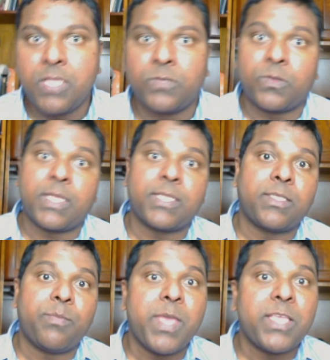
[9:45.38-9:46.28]
So that is
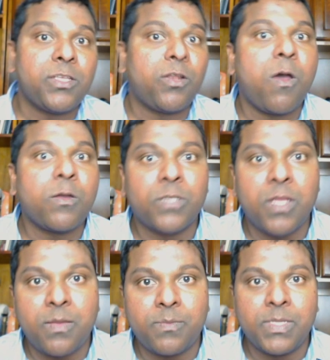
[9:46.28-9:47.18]
the major
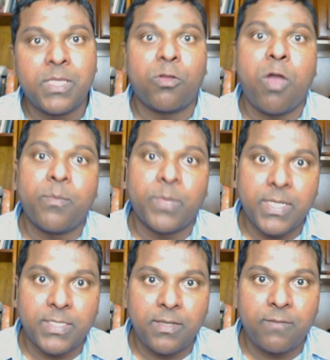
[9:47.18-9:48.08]
long-term
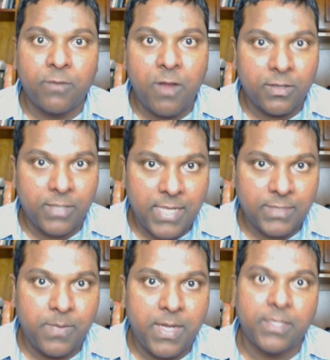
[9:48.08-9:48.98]
complication of lung
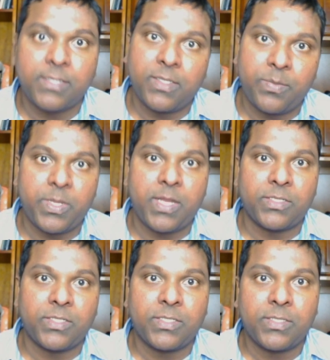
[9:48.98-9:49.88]
transplant
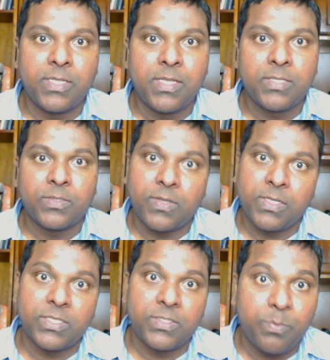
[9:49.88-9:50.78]
recipients. So
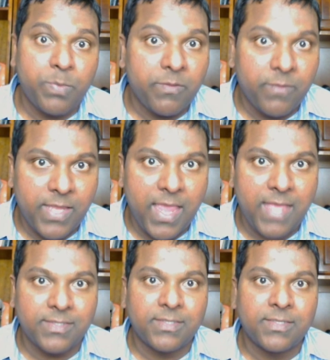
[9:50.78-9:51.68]
it is
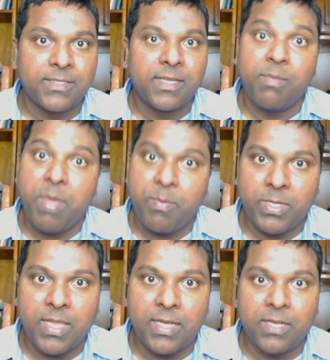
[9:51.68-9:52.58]
BOS. Remember
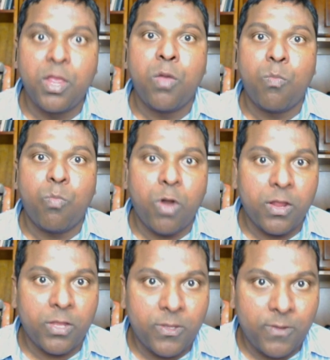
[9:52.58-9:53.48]
that,
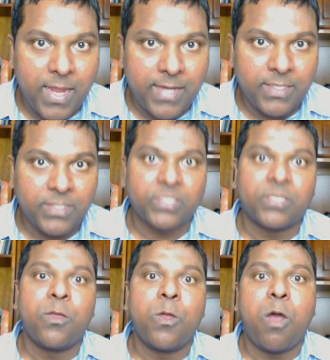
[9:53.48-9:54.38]

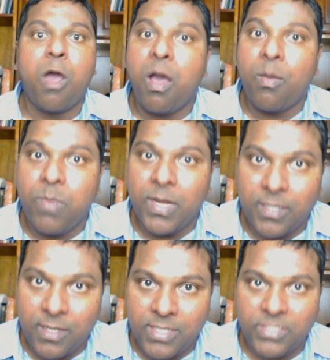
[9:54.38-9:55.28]
bronchiolitis
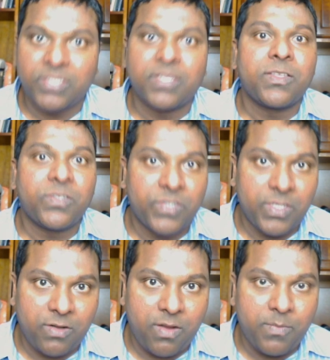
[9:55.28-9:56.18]
obliterans
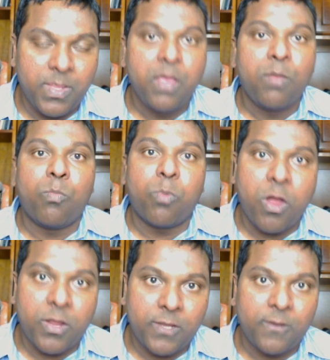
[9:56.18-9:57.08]
syndrome
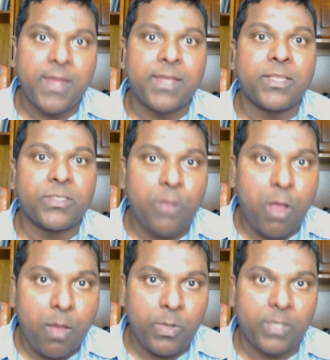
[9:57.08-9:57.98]
bronchiolitis
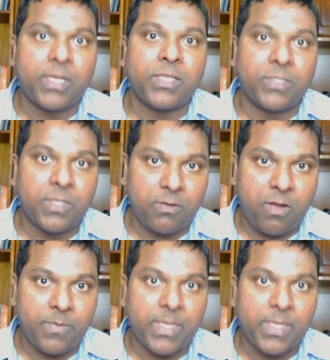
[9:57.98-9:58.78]
obliterans syndrome.